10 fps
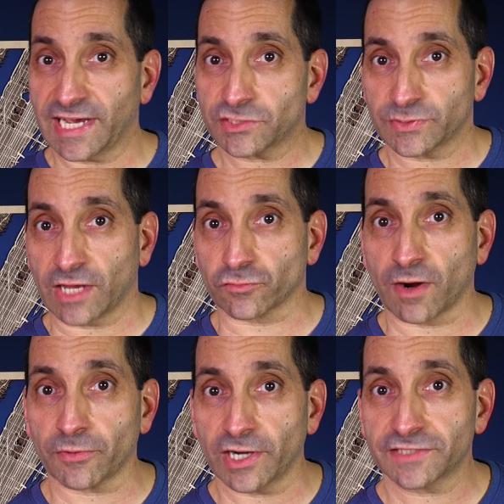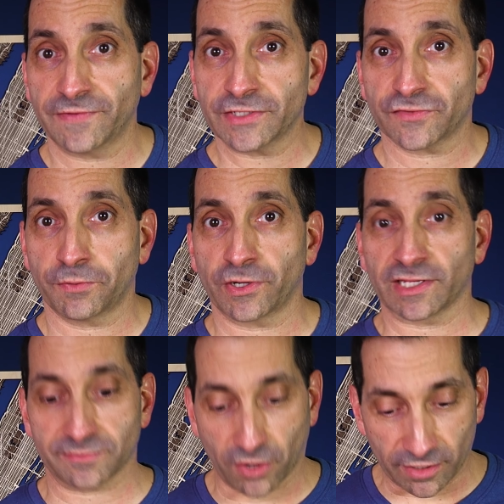nice with that rubberized finish for putting
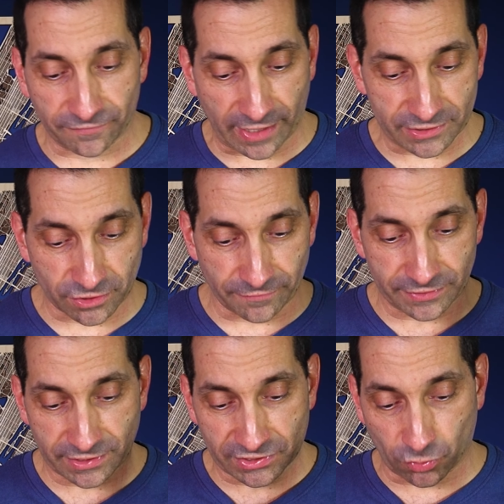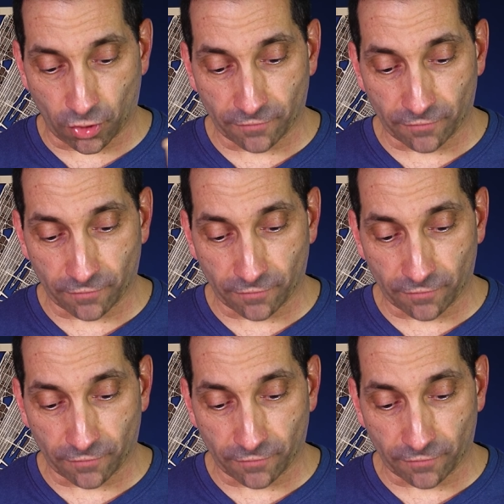on some hard flat surfaces. So